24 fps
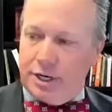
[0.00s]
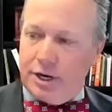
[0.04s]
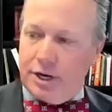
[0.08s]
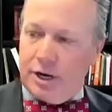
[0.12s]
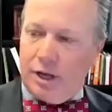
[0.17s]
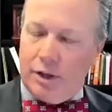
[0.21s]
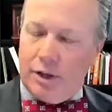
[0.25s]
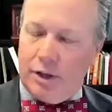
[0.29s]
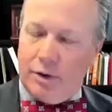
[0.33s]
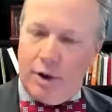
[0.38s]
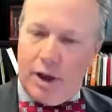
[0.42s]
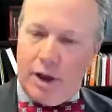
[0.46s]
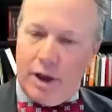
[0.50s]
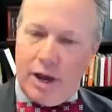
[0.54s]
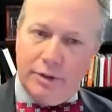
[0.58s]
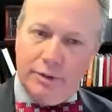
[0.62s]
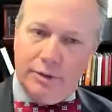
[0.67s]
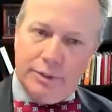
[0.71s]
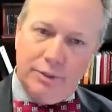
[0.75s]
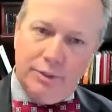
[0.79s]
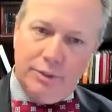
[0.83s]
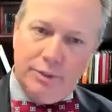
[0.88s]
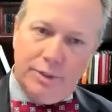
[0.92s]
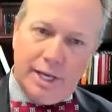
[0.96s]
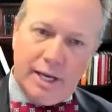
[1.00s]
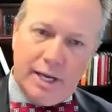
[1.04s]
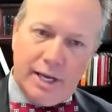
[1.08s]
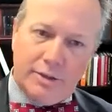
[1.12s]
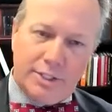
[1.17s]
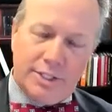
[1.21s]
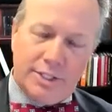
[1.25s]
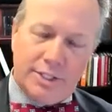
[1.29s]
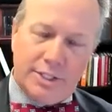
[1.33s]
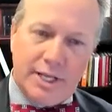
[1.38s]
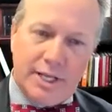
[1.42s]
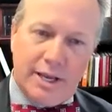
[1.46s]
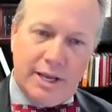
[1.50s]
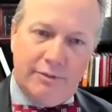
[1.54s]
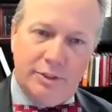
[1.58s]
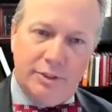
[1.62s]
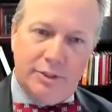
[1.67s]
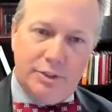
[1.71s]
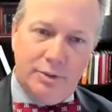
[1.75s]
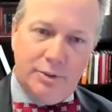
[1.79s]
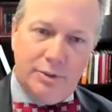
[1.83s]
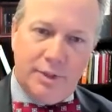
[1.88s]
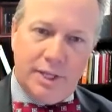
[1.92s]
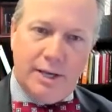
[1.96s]
in Colorado in 2007,
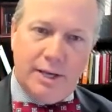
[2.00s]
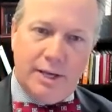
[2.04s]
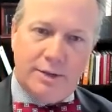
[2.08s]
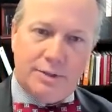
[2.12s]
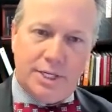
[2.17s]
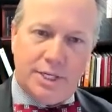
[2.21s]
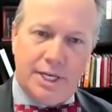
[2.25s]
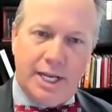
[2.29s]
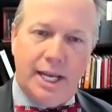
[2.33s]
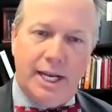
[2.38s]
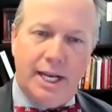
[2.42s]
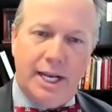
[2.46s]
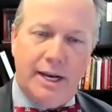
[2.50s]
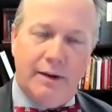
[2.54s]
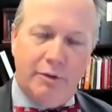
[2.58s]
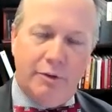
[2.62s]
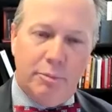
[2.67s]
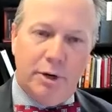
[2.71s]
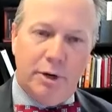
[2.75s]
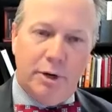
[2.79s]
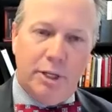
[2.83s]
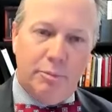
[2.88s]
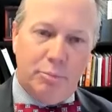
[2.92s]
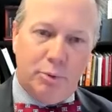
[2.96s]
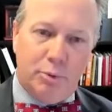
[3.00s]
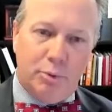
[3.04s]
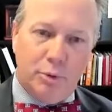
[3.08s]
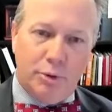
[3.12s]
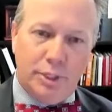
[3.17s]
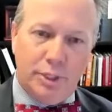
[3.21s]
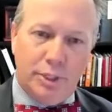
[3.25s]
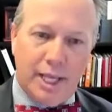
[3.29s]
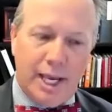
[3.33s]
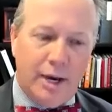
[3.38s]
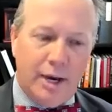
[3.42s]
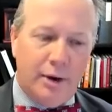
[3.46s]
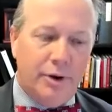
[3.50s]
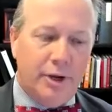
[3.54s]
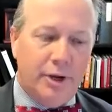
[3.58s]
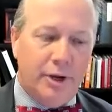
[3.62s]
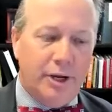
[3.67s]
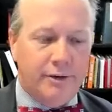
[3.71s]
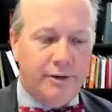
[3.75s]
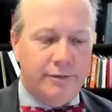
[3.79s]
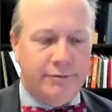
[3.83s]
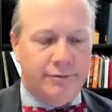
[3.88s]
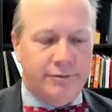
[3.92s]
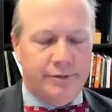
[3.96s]
2008, everybody pulled out
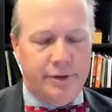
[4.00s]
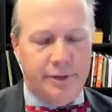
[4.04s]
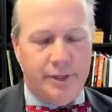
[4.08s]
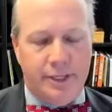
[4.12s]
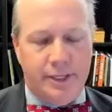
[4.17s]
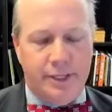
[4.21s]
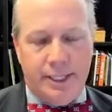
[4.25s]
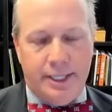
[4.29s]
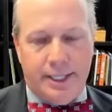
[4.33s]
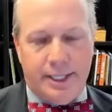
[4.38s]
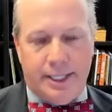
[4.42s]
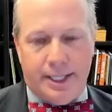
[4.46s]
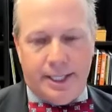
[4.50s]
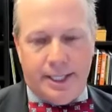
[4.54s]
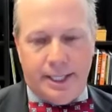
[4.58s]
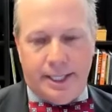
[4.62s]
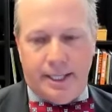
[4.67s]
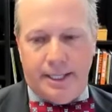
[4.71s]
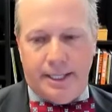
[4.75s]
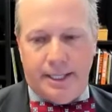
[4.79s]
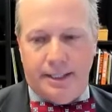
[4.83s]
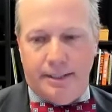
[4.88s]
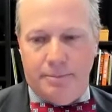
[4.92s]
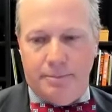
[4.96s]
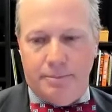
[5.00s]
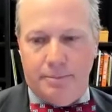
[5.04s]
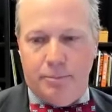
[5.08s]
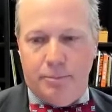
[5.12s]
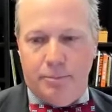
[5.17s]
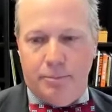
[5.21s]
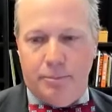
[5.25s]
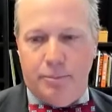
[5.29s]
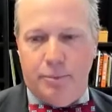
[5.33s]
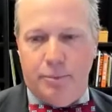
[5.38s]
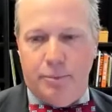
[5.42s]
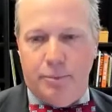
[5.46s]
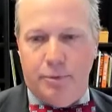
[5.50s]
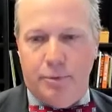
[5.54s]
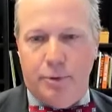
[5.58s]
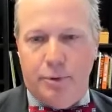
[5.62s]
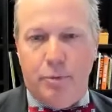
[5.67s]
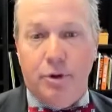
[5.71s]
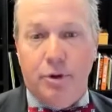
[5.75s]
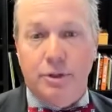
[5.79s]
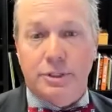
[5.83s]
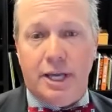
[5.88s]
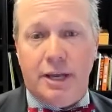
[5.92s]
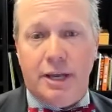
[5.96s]
of the
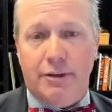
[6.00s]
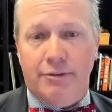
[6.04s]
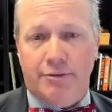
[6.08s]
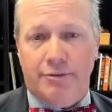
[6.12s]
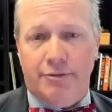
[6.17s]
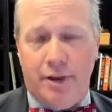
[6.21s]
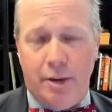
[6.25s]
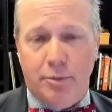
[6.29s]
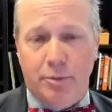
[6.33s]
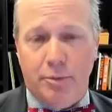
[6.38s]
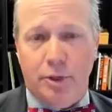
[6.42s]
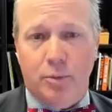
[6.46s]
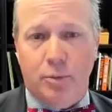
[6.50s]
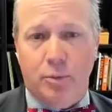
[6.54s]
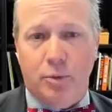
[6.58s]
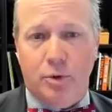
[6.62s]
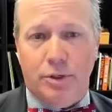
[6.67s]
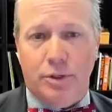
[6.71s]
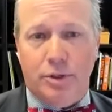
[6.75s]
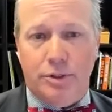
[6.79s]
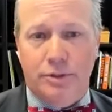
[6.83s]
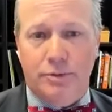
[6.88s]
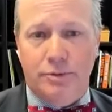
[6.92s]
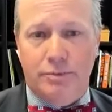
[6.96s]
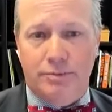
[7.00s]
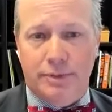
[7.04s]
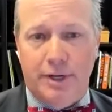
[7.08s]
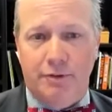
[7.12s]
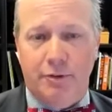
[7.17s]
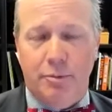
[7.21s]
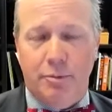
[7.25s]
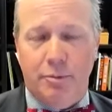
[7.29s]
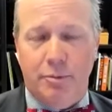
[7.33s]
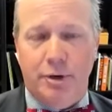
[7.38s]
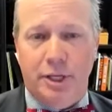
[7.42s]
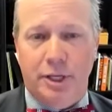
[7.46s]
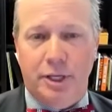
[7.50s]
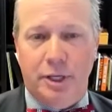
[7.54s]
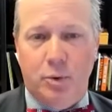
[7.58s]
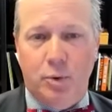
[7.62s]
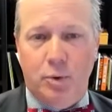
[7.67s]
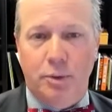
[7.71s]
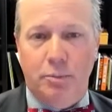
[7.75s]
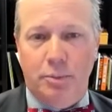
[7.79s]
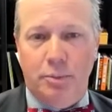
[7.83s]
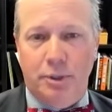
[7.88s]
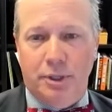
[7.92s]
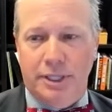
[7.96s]
multifamily world. Everybody
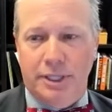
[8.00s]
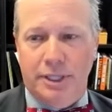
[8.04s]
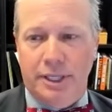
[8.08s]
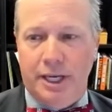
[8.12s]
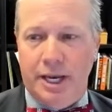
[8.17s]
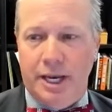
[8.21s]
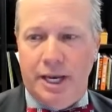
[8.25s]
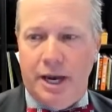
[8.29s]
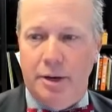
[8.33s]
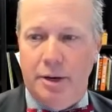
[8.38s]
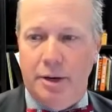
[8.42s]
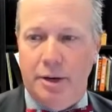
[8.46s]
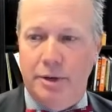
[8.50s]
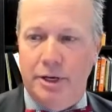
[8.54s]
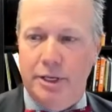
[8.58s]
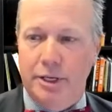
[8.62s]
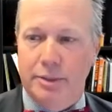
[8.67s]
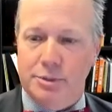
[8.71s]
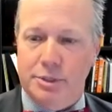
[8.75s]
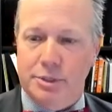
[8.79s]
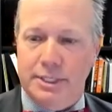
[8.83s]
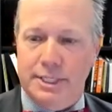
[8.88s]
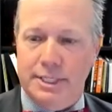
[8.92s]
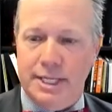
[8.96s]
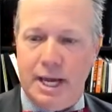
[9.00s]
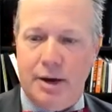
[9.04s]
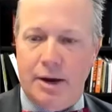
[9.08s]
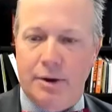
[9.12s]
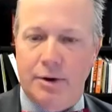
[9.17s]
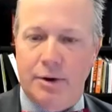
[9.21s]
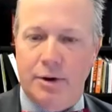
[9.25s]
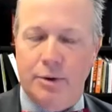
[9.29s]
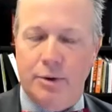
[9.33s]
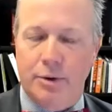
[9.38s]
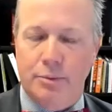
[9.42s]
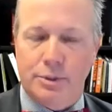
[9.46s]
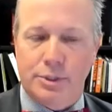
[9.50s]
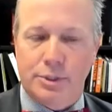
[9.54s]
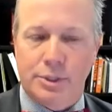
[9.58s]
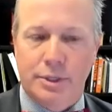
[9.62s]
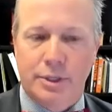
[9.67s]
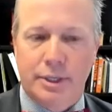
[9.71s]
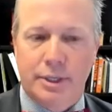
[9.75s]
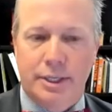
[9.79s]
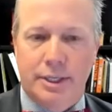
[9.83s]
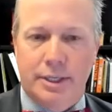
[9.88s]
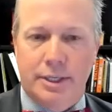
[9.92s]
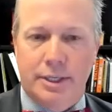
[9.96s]
quit building condominiums and townhomes.
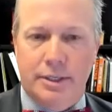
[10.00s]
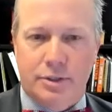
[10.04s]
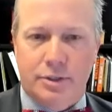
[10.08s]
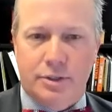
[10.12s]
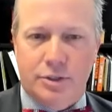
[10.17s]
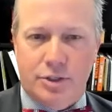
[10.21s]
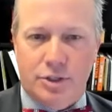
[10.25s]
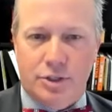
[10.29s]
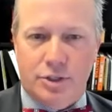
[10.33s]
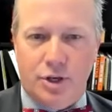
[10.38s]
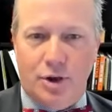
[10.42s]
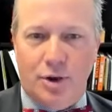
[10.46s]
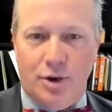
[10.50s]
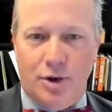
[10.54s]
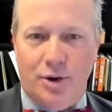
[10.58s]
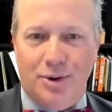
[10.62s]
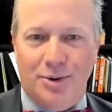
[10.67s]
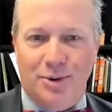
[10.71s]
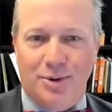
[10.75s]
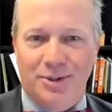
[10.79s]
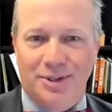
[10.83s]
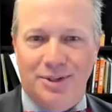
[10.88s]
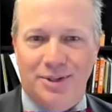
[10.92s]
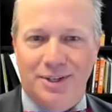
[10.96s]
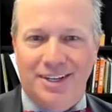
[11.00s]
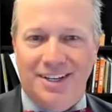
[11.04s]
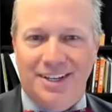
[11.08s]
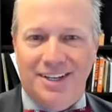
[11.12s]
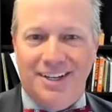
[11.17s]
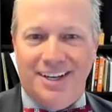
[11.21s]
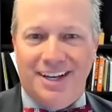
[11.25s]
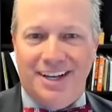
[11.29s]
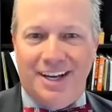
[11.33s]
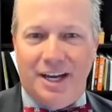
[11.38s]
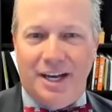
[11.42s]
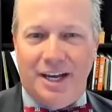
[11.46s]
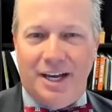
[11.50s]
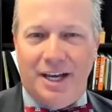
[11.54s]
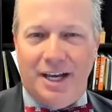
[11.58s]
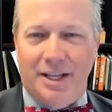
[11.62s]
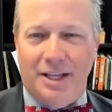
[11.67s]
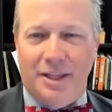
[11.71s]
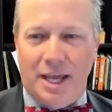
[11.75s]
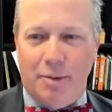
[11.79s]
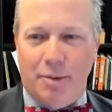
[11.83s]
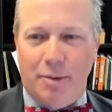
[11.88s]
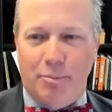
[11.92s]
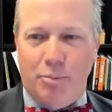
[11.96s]
So at
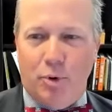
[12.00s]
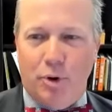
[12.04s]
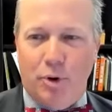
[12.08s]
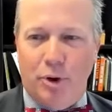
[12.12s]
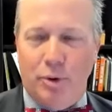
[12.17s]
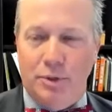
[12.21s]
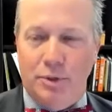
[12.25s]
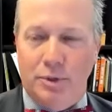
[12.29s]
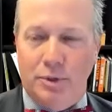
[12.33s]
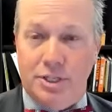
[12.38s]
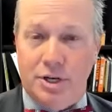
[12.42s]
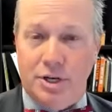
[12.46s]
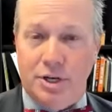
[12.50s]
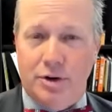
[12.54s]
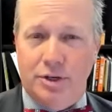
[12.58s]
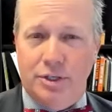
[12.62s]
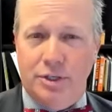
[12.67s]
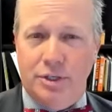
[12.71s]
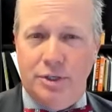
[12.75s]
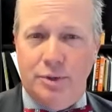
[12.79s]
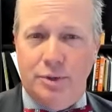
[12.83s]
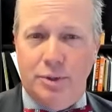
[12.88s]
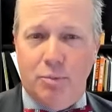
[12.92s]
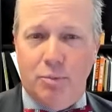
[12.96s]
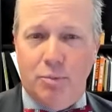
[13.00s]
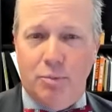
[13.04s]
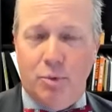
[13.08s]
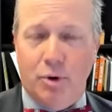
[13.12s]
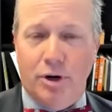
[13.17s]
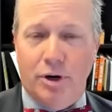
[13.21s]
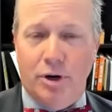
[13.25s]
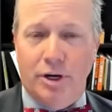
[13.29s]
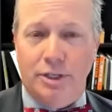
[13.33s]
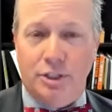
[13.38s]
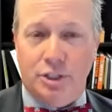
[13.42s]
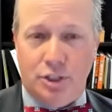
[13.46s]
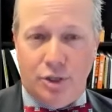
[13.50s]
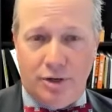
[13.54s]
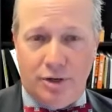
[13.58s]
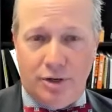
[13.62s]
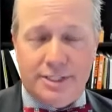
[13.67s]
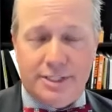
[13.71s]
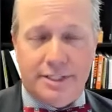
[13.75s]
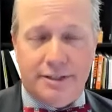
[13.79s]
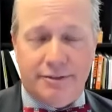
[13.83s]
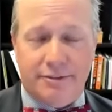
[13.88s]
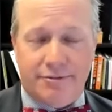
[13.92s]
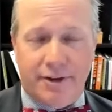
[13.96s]
that point, we started doing more
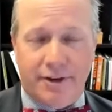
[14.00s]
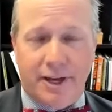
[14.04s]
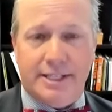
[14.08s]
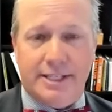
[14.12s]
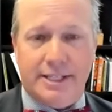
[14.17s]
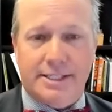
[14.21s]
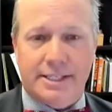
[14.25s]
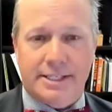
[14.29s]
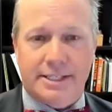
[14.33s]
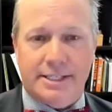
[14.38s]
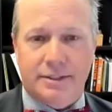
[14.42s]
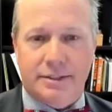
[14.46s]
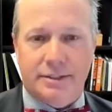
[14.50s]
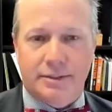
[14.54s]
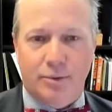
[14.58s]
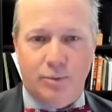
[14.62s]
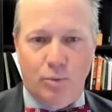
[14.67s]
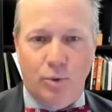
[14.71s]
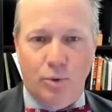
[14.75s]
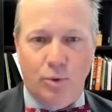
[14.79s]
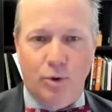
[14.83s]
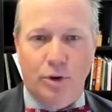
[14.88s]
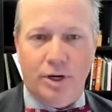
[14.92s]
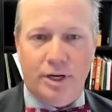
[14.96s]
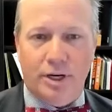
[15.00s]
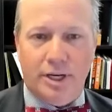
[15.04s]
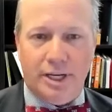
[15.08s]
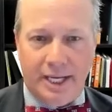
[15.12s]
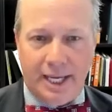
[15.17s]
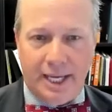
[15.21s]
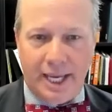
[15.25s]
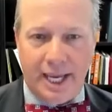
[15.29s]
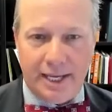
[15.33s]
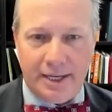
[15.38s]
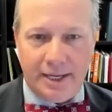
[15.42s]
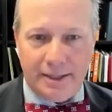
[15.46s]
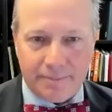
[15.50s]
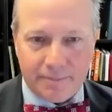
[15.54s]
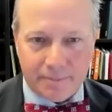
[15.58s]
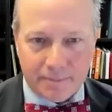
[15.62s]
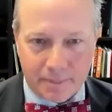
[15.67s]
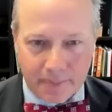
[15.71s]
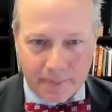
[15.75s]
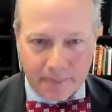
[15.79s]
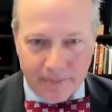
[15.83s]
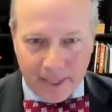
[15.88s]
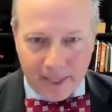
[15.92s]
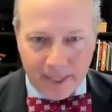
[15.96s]
insurance defense work again,
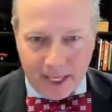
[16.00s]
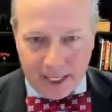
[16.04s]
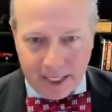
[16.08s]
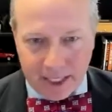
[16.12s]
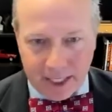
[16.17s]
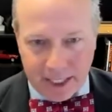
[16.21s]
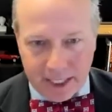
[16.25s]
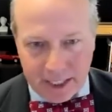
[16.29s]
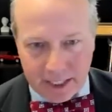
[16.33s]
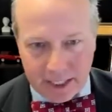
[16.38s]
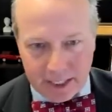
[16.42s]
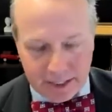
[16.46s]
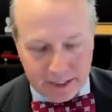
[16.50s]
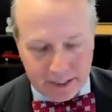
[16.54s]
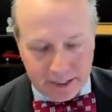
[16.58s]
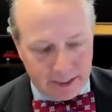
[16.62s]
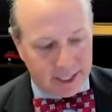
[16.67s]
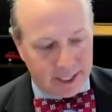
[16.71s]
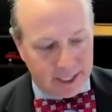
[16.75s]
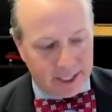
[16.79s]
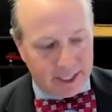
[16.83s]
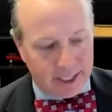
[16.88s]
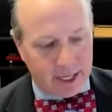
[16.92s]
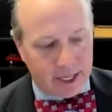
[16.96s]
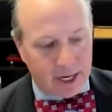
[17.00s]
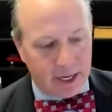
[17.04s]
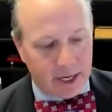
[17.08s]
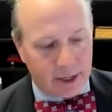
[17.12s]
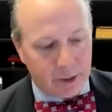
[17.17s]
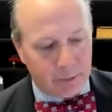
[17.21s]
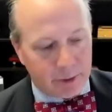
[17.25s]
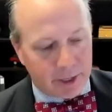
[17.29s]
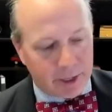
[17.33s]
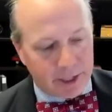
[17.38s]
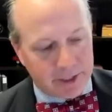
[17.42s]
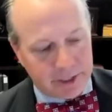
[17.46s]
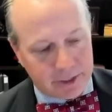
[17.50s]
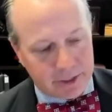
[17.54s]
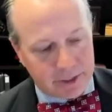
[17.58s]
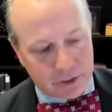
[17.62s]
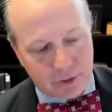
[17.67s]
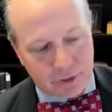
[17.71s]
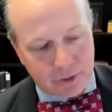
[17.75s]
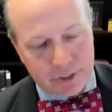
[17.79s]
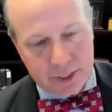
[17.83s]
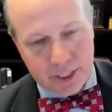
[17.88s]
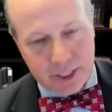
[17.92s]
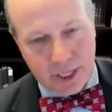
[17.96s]
getting hired by the
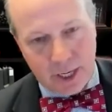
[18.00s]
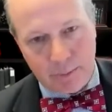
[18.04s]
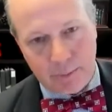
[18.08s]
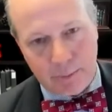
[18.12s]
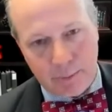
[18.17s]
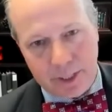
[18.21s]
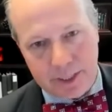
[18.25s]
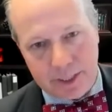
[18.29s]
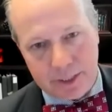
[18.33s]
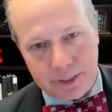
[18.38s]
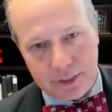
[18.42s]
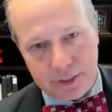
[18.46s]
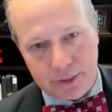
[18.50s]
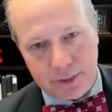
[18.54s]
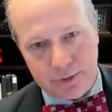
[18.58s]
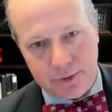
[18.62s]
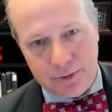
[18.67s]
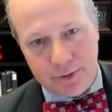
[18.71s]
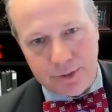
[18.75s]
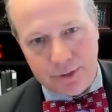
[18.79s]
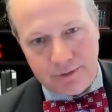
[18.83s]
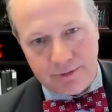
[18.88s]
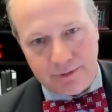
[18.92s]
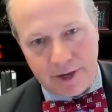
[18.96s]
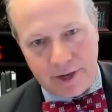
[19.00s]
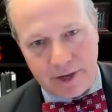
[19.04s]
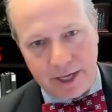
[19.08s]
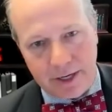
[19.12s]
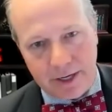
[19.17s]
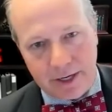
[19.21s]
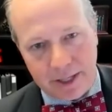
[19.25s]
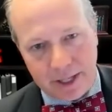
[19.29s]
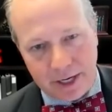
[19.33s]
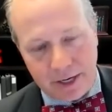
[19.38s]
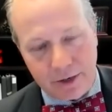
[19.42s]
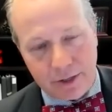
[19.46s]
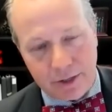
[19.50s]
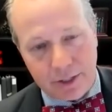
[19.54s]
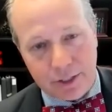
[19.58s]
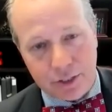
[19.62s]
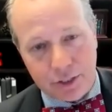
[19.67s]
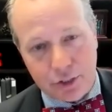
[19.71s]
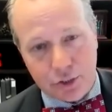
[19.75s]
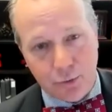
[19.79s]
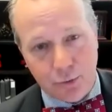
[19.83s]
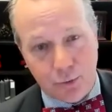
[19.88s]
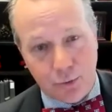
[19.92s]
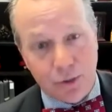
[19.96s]
insurance companies to defend their
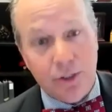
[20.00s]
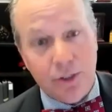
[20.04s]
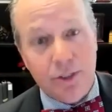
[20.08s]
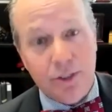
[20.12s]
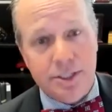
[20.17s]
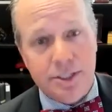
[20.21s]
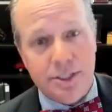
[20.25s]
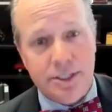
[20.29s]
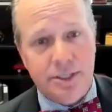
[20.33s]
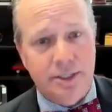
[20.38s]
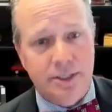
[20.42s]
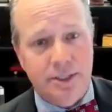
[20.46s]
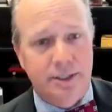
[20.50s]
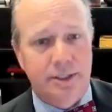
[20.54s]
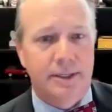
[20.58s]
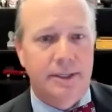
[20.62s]
insureds.